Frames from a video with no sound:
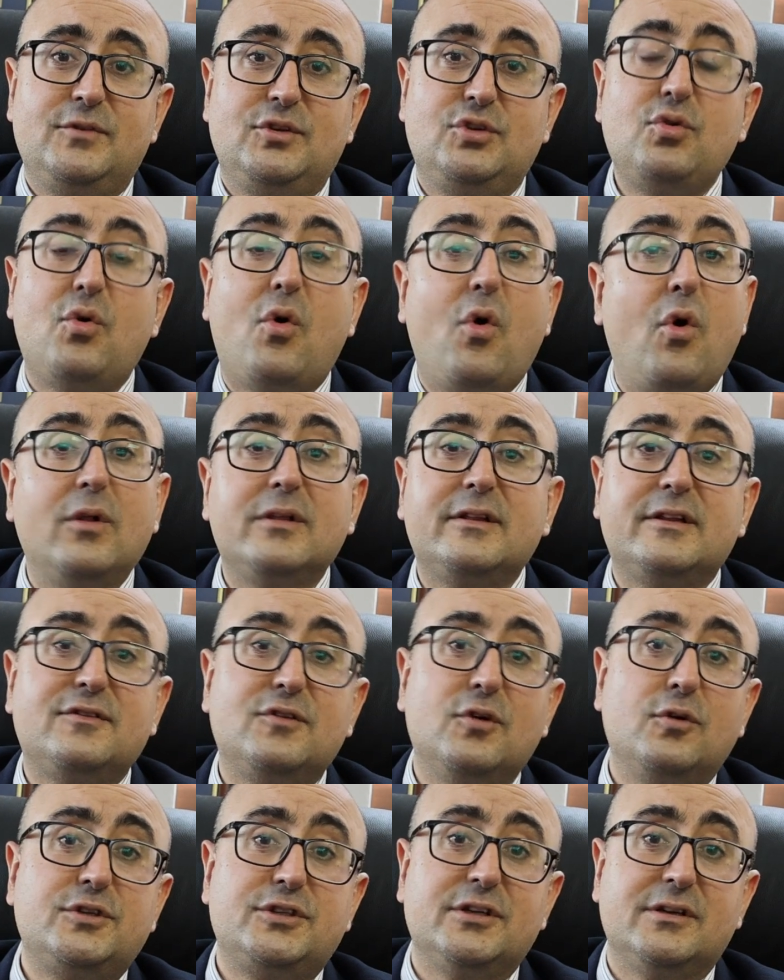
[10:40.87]
to all the
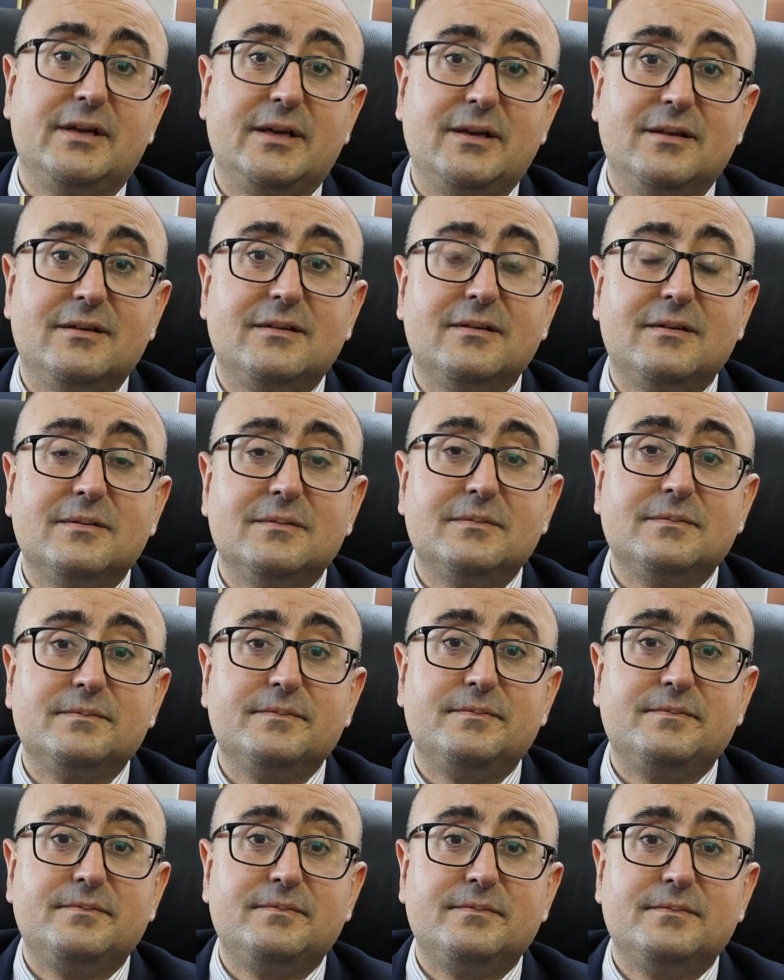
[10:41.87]
social ills
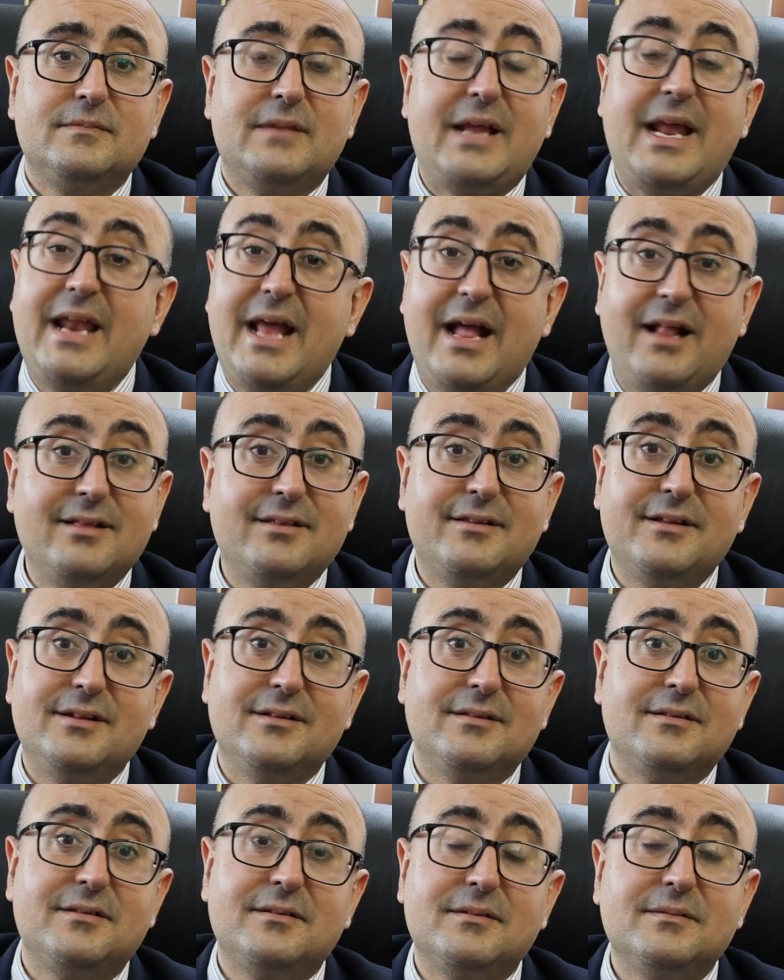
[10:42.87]
and health
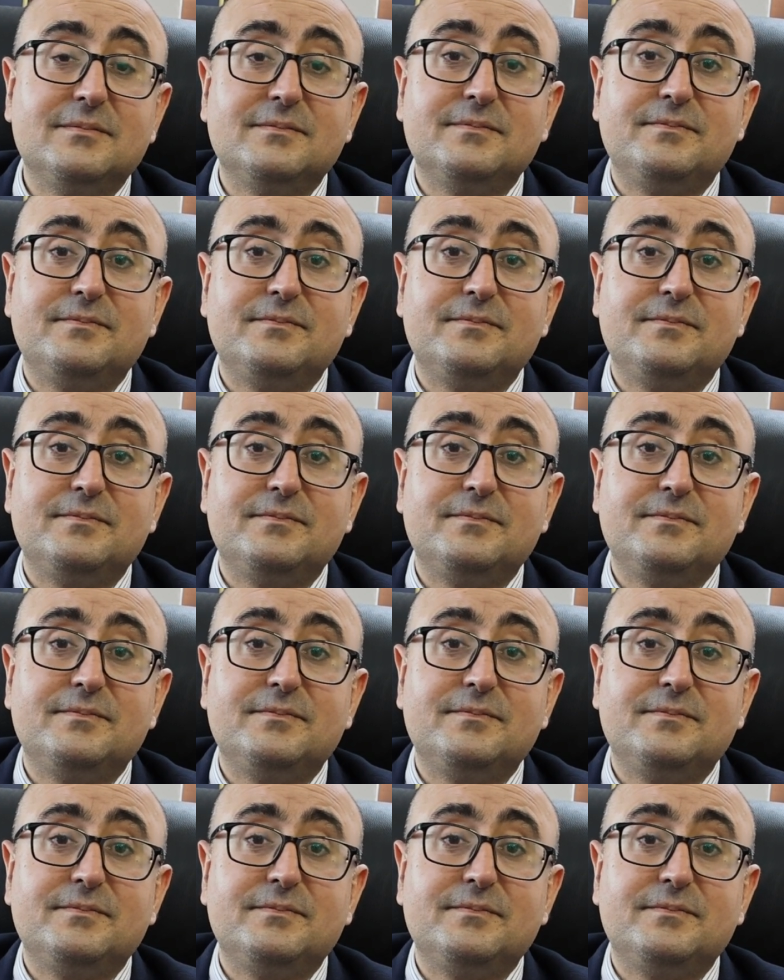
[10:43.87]
ills.